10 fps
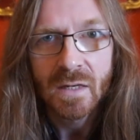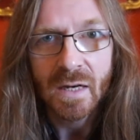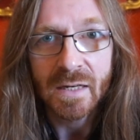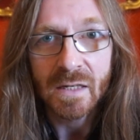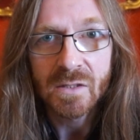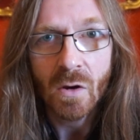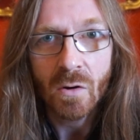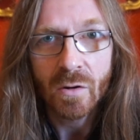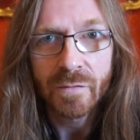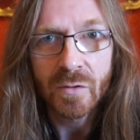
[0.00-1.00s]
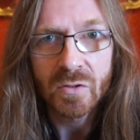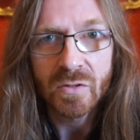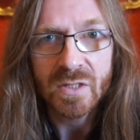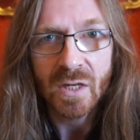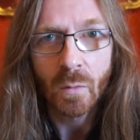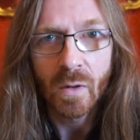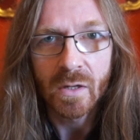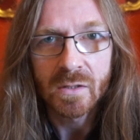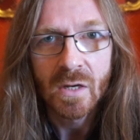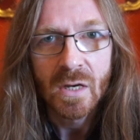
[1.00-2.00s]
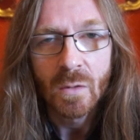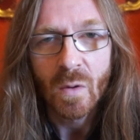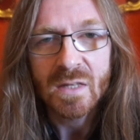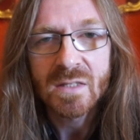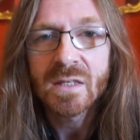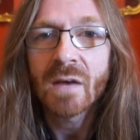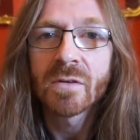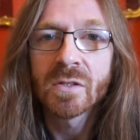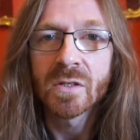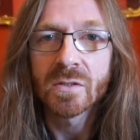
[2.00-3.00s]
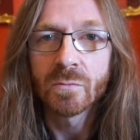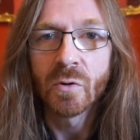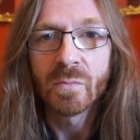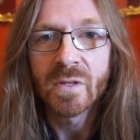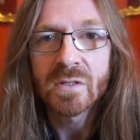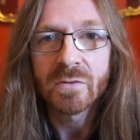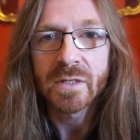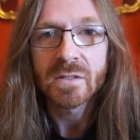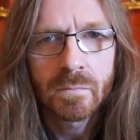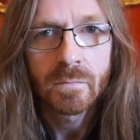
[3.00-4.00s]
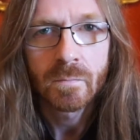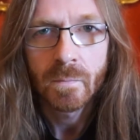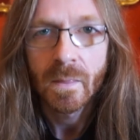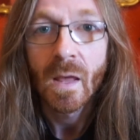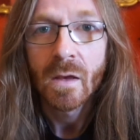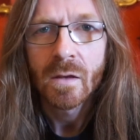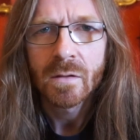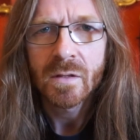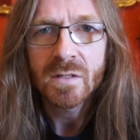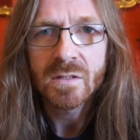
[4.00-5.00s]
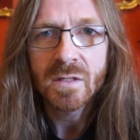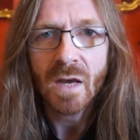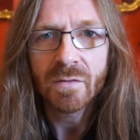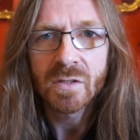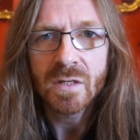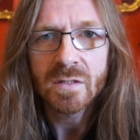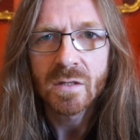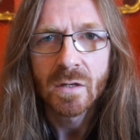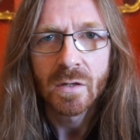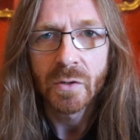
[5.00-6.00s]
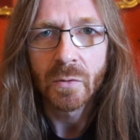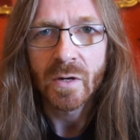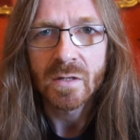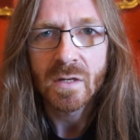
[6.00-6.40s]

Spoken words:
in a dark, futuristic world where scavengers roam the streets. These scavengers, known as